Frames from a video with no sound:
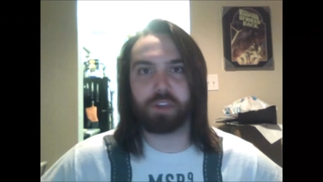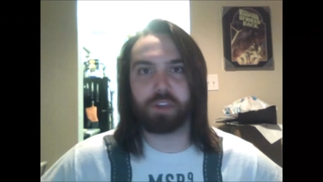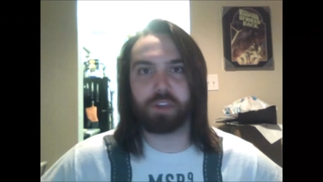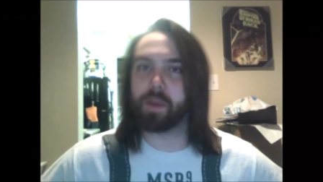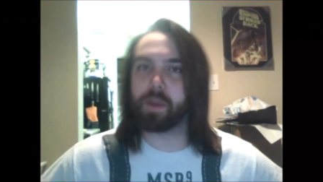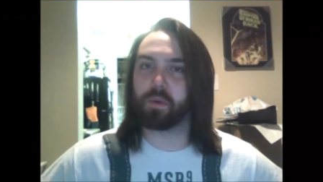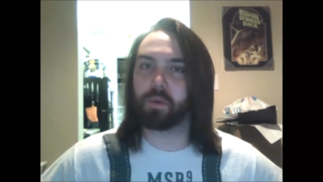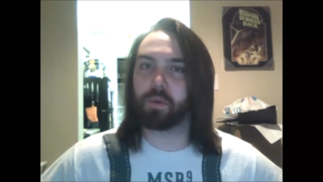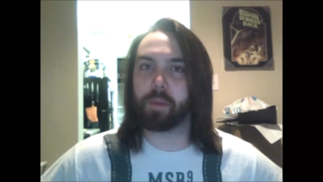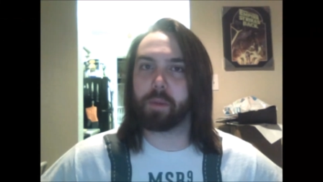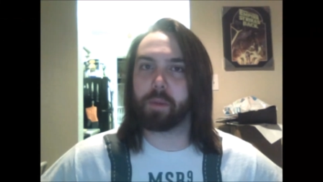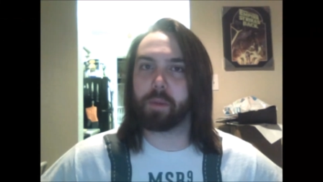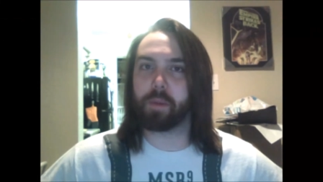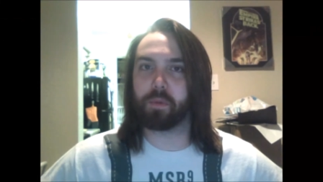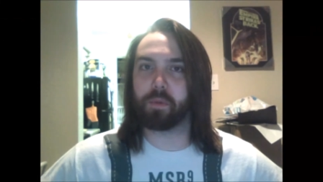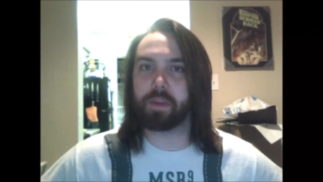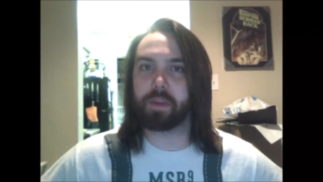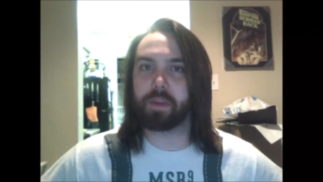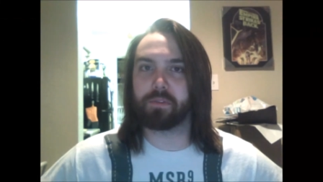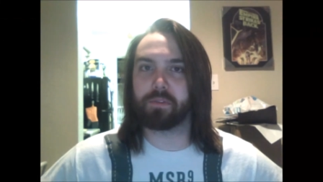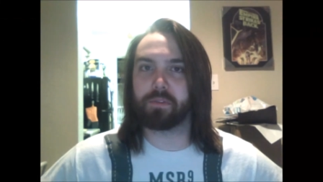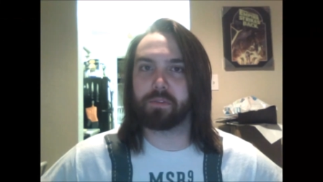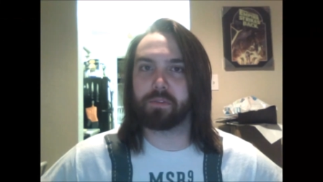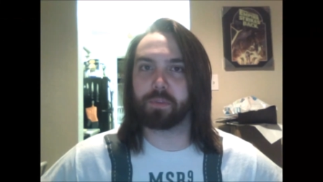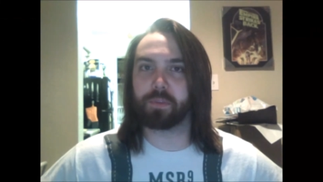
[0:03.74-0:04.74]
may remember
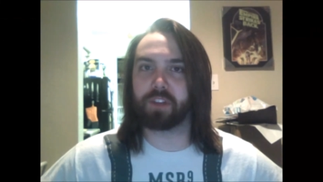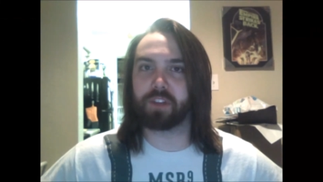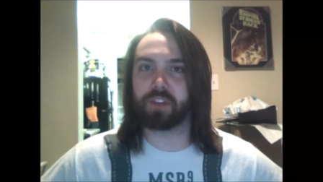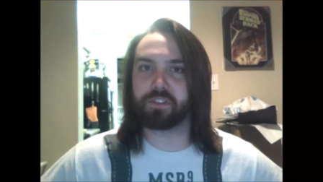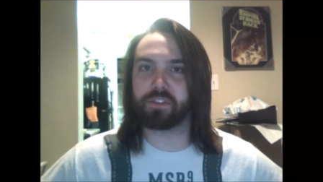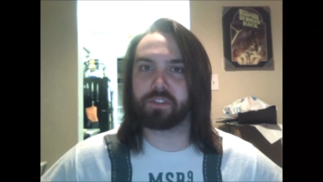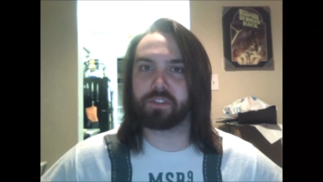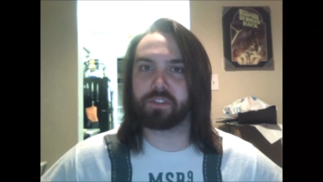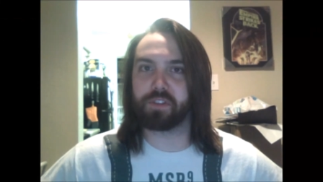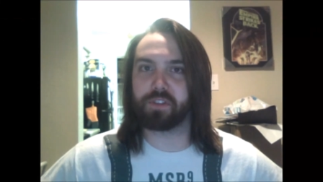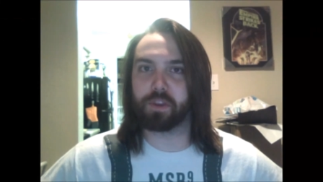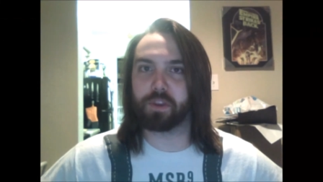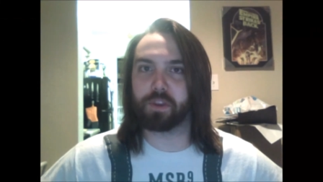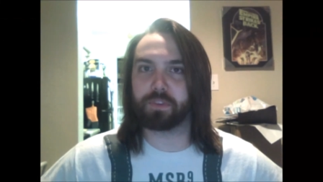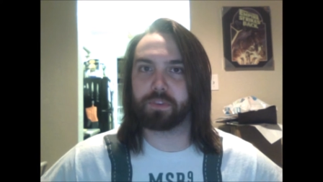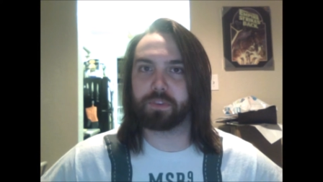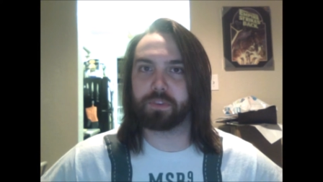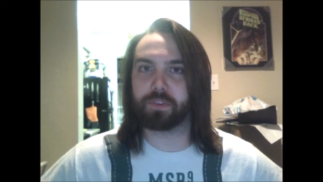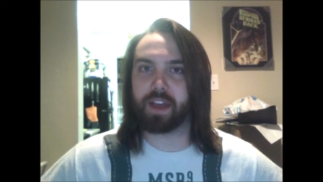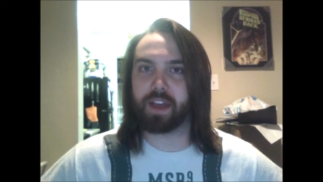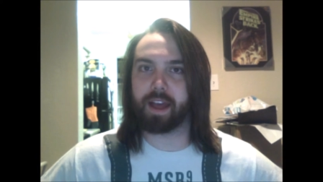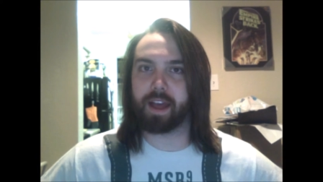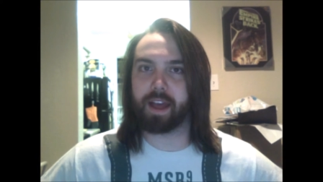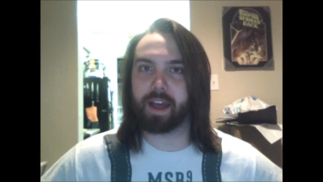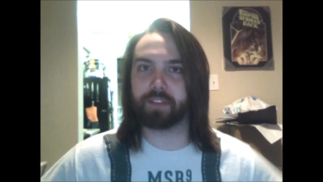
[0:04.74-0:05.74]
me from such films
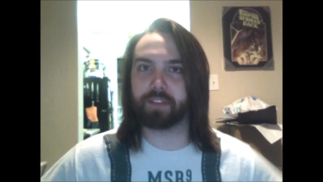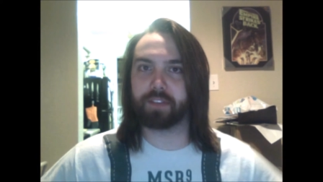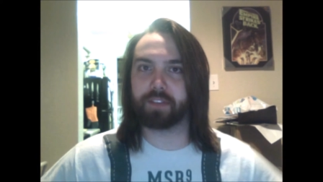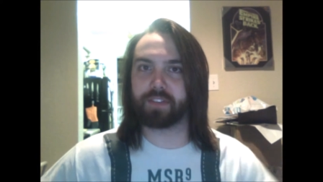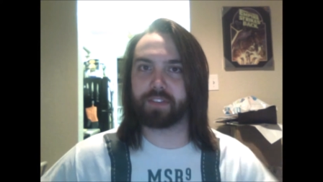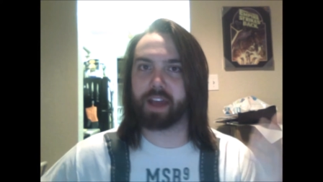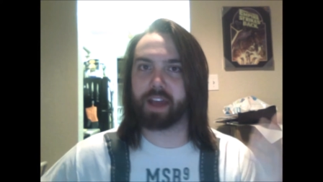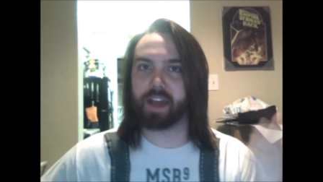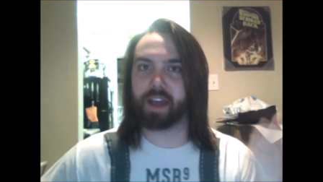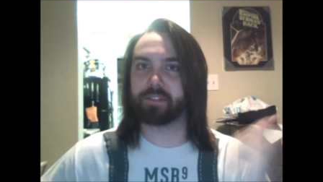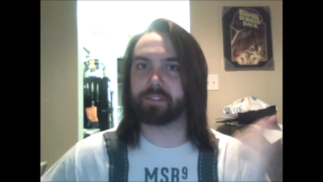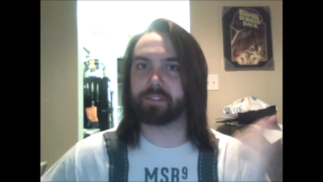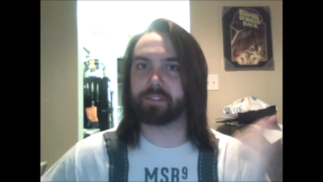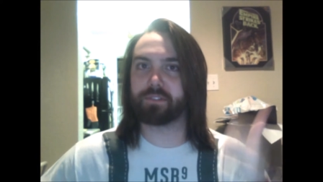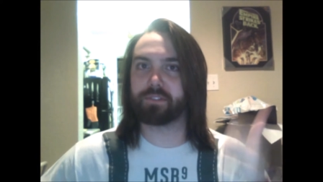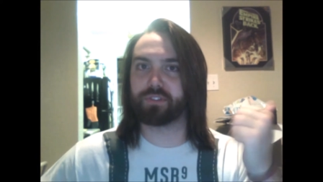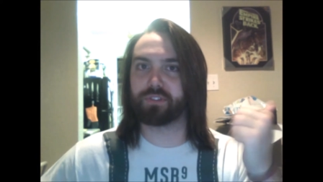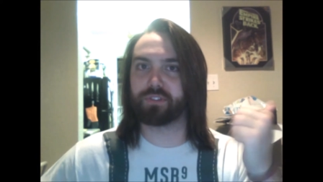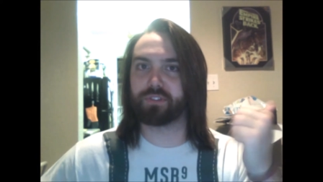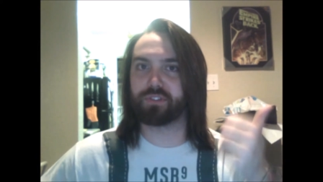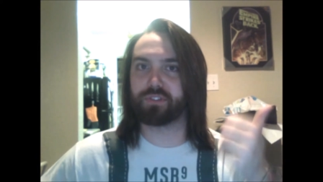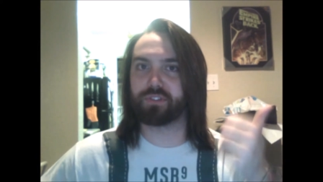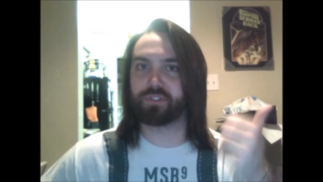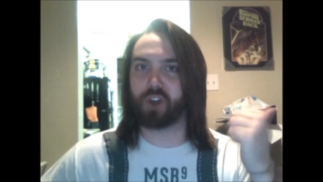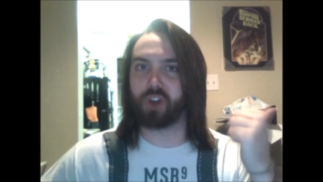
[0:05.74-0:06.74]
as that
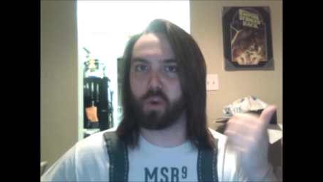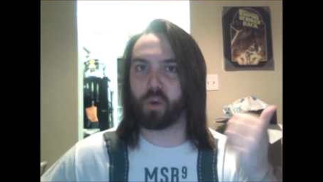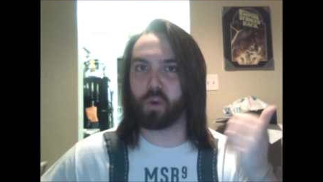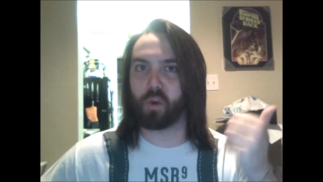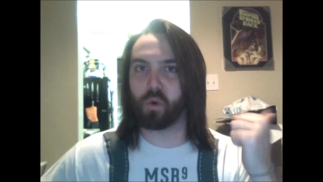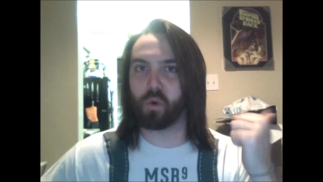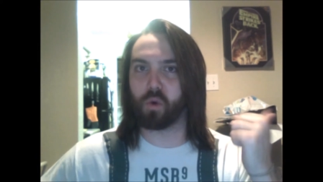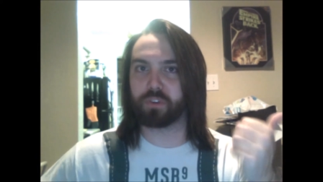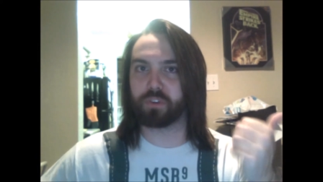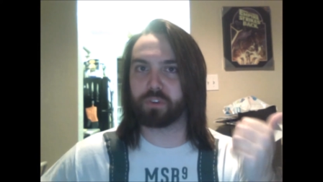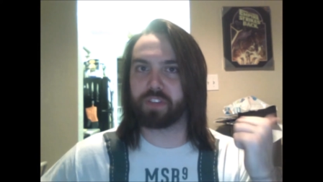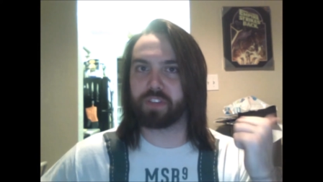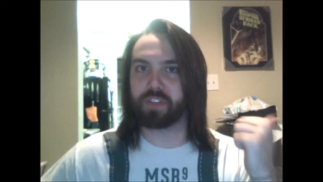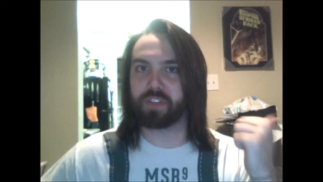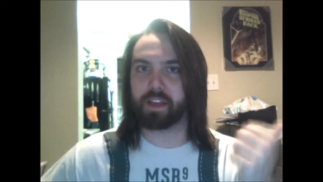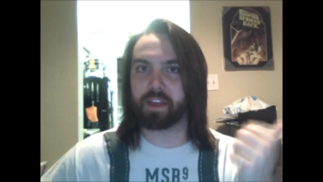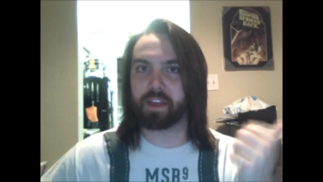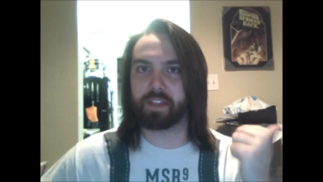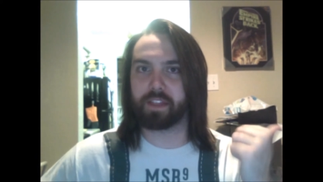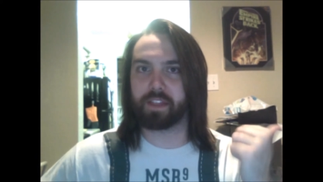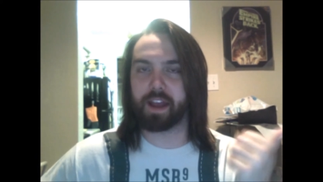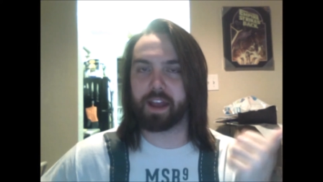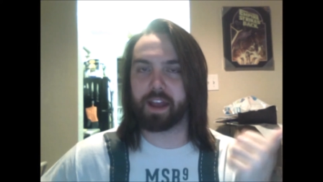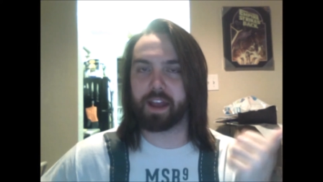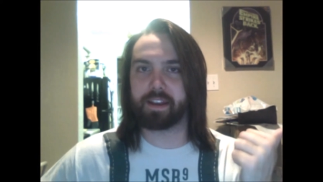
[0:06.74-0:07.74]
Star Wars
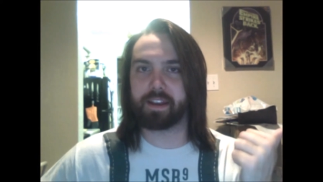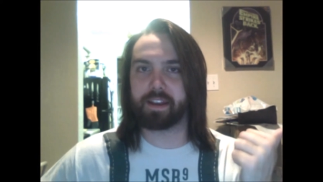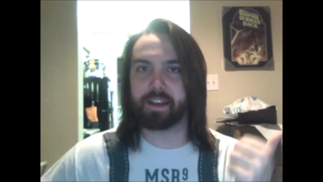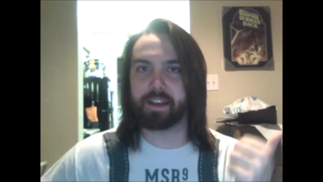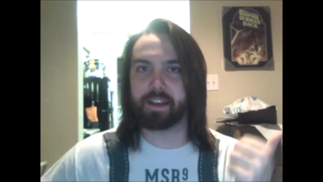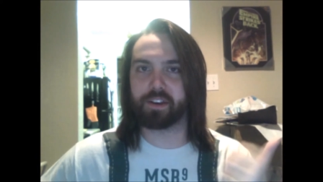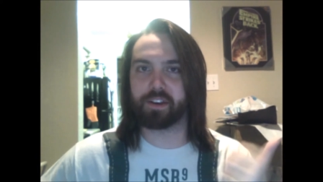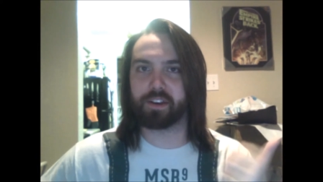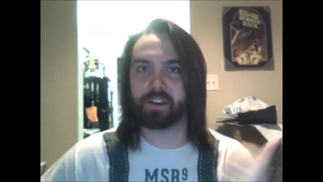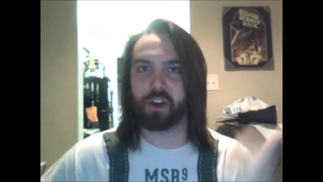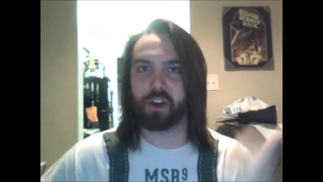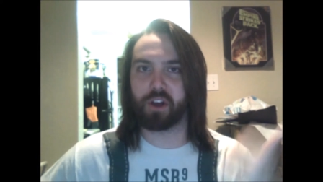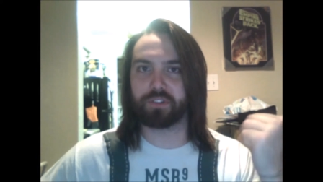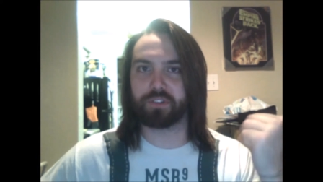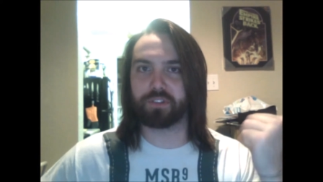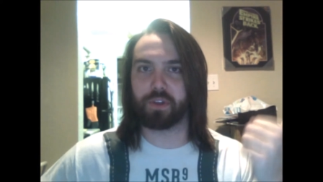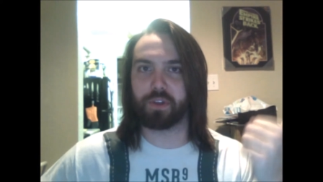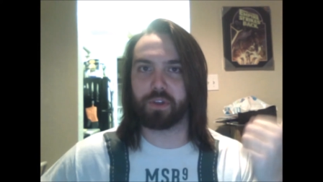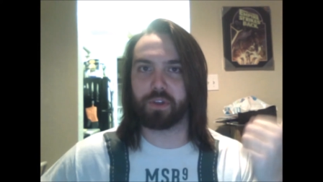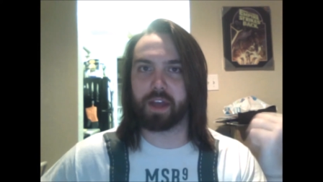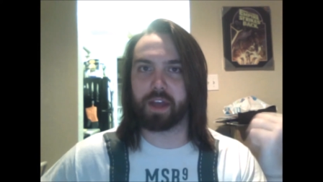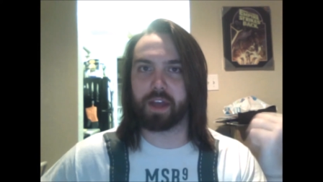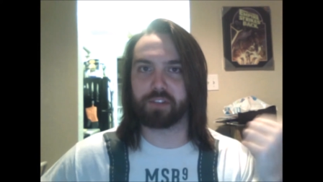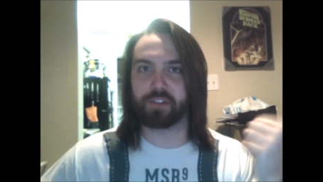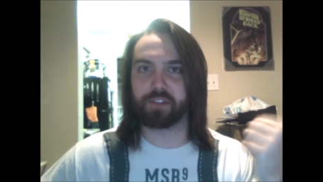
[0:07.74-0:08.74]
thing that I did, and also
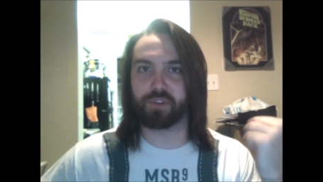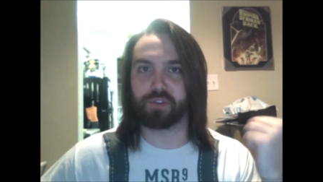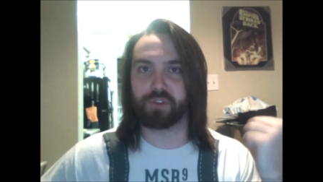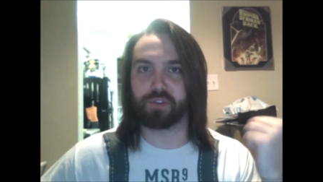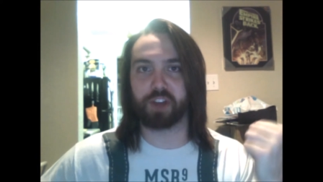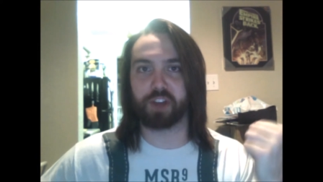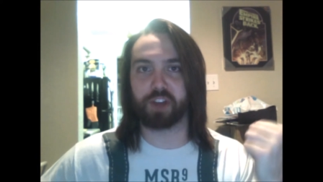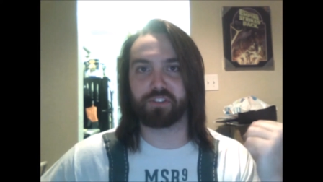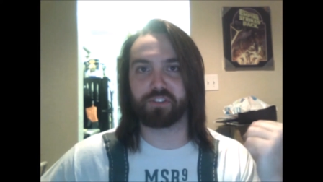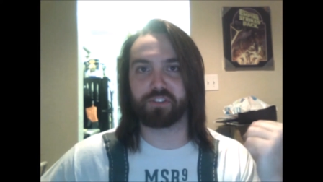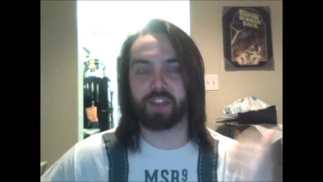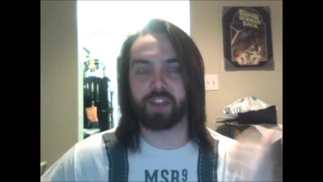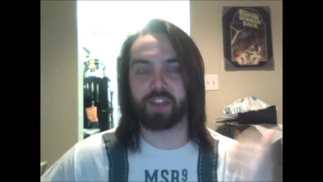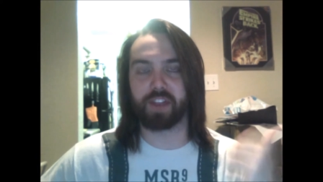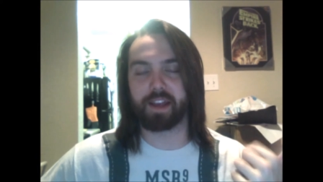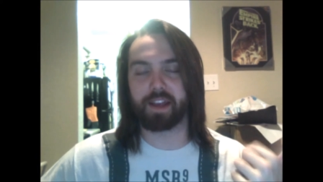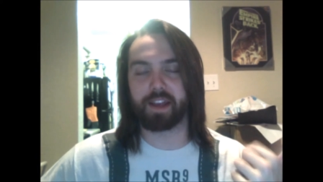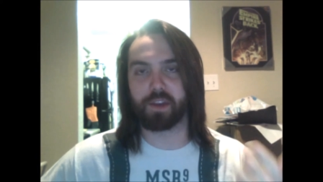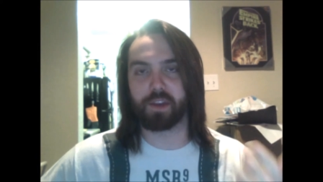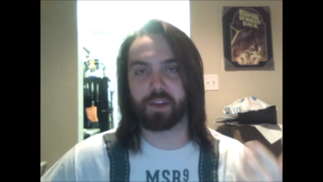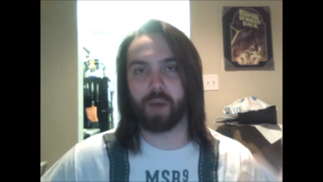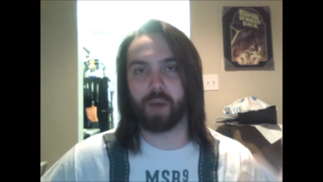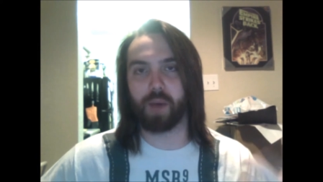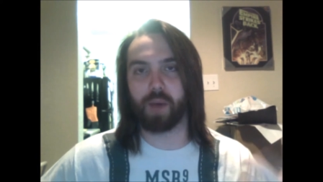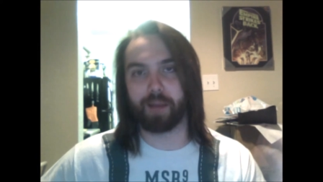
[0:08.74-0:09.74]
that introduction that I
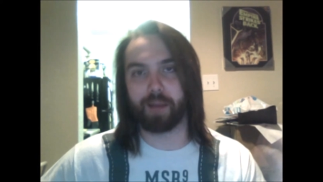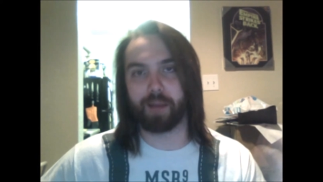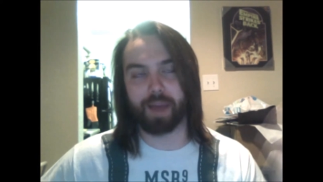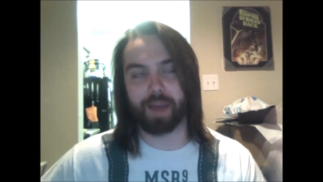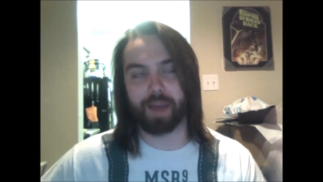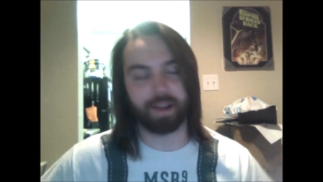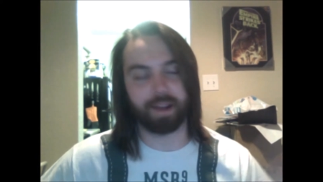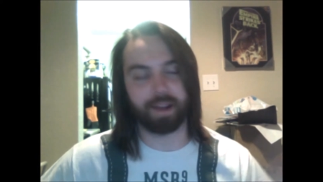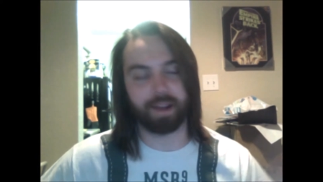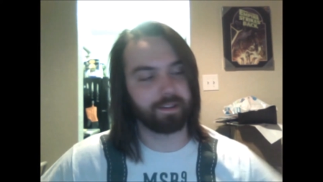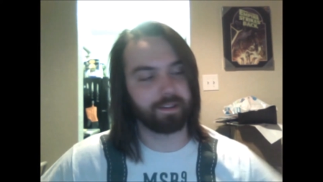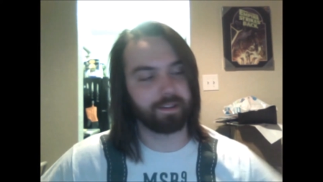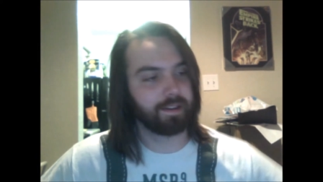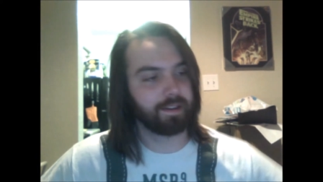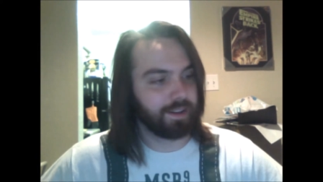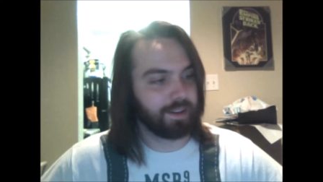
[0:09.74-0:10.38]
did a while back.